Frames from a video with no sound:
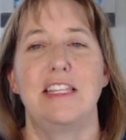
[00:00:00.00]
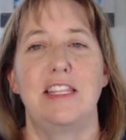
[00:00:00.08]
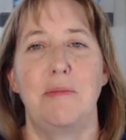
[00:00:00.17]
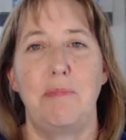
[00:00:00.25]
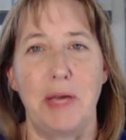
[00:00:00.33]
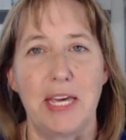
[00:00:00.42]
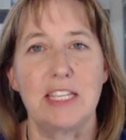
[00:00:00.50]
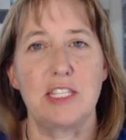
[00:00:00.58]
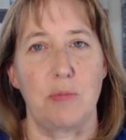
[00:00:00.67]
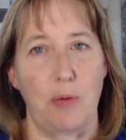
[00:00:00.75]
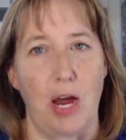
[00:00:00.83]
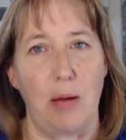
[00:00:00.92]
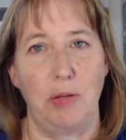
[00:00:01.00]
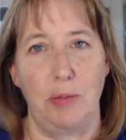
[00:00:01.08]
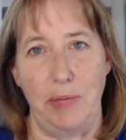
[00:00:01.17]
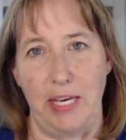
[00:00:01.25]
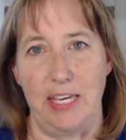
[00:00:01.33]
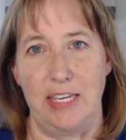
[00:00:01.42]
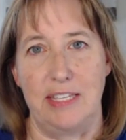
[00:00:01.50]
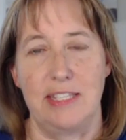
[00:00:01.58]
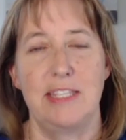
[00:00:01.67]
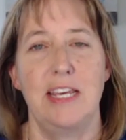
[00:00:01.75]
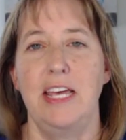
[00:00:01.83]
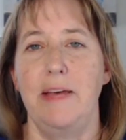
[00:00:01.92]
the biggest problem
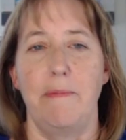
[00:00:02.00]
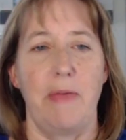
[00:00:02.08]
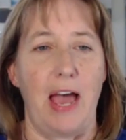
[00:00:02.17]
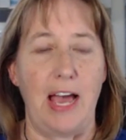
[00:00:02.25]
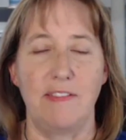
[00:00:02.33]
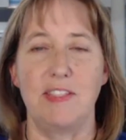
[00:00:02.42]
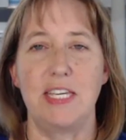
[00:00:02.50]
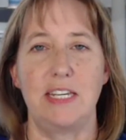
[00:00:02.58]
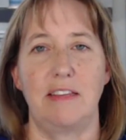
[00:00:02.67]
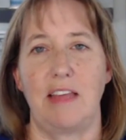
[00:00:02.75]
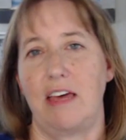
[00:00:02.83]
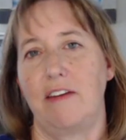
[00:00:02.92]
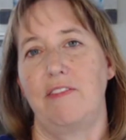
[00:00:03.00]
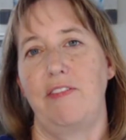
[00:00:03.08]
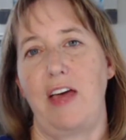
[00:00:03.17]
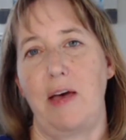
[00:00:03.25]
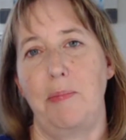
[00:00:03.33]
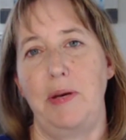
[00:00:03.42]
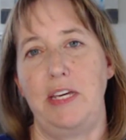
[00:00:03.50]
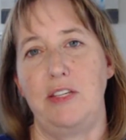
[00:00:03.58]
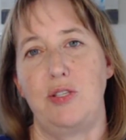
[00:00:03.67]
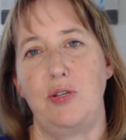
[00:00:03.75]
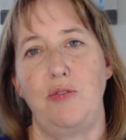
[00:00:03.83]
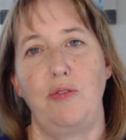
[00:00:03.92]
is I've seen a lot of
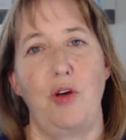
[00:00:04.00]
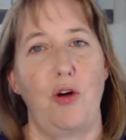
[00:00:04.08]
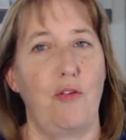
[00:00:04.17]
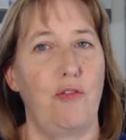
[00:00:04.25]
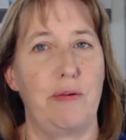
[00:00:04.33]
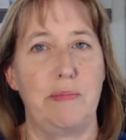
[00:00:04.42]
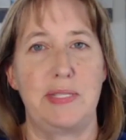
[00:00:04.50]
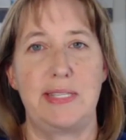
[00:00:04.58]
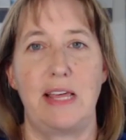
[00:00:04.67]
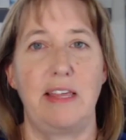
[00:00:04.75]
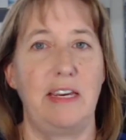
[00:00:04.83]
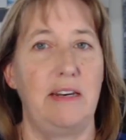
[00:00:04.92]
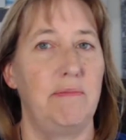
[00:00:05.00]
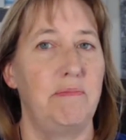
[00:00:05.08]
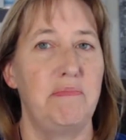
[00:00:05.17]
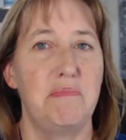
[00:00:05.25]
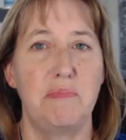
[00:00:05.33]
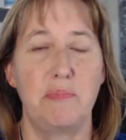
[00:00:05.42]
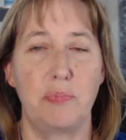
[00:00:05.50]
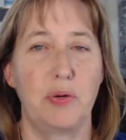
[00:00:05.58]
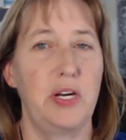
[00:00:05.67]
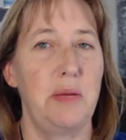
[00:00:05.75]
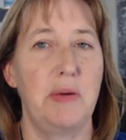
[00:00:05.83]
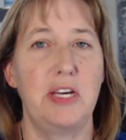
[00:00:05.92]
companies who go from selling
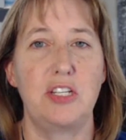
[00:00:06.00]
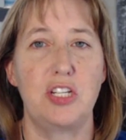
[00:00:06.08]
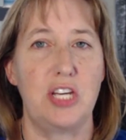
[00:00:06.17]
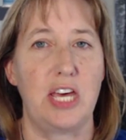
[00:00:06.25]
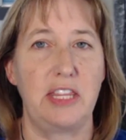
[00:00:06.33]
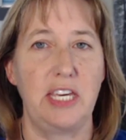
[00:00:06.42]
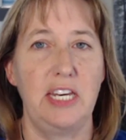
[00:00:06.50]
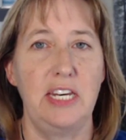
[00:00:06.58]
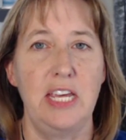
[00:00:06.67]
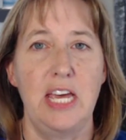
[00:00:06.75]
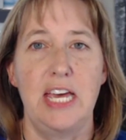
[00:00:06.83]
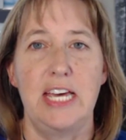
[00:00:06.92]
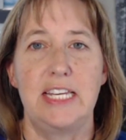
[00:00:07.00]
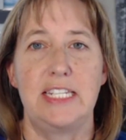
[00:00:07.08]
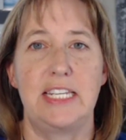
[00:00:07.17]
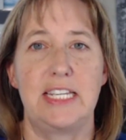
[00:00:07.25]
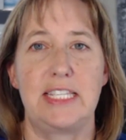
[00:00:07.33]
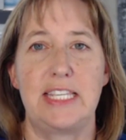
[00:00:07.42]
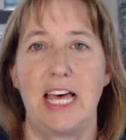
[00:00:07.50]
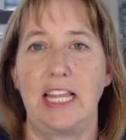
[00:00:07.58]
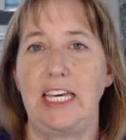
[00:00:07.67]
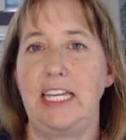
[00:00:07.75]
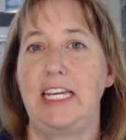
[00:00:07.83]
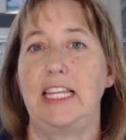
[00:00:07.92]
pretty much nothing to
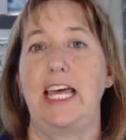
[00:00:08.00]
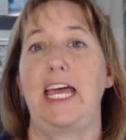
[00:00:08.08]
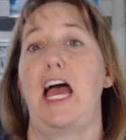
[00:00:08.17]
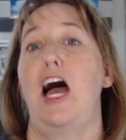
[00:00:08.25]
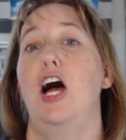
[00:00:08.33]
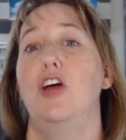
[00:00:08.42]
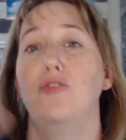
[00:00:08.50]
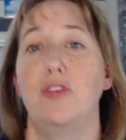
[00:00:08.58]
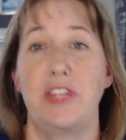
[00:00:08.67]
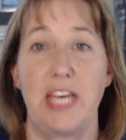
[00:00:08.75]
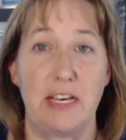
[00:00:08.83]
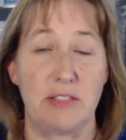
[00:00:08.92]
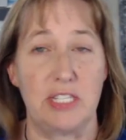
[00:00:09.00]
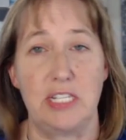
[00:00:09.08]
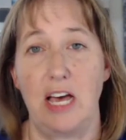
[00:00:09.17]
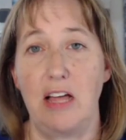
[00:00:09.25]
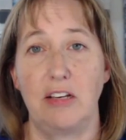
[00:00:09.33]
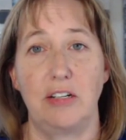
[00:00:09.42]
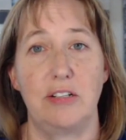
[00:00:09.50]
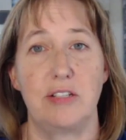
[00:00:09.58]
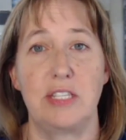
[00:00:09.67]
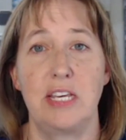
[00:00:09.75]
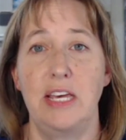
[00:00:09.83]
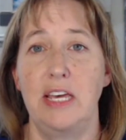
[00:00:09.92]
selling like
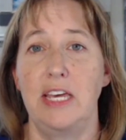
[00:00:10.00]
$100,000